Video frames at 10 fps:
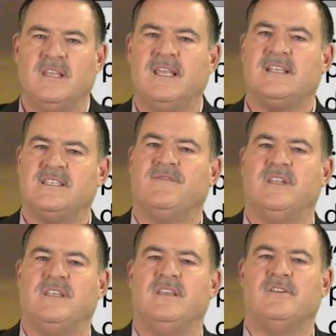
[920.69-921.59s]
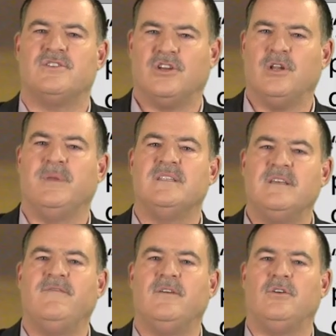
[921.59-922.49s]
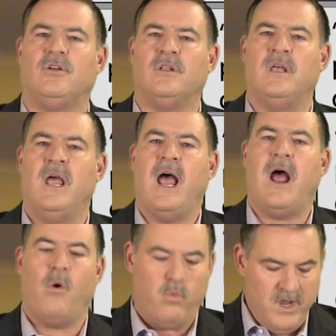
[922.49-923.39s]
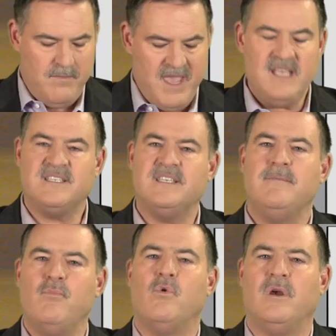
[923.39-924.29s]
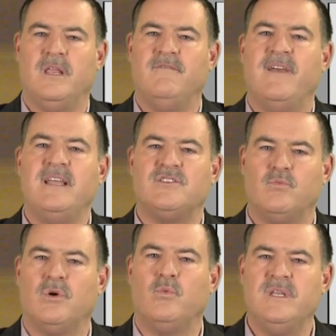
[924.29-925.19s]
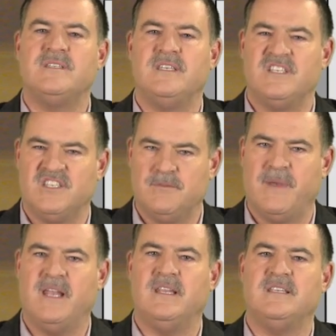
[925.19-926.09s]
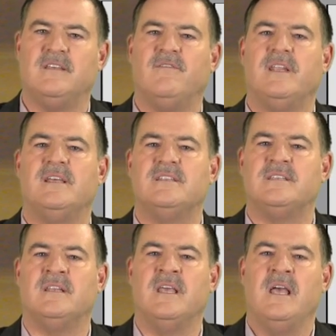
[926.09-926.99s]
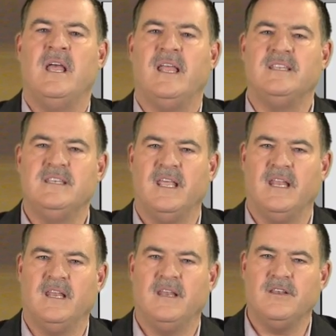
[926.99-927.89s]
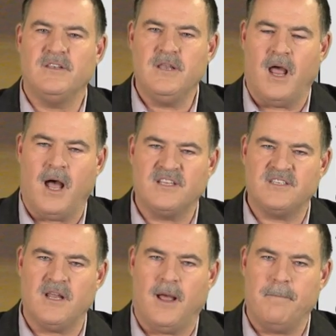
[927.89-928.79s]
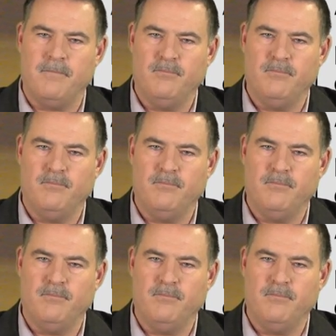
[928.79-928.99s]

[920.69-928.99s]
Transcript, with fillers: the next seven to 10 years are going to be difficult, we may see more events where we see suspended dividends and, and, and uh, uh,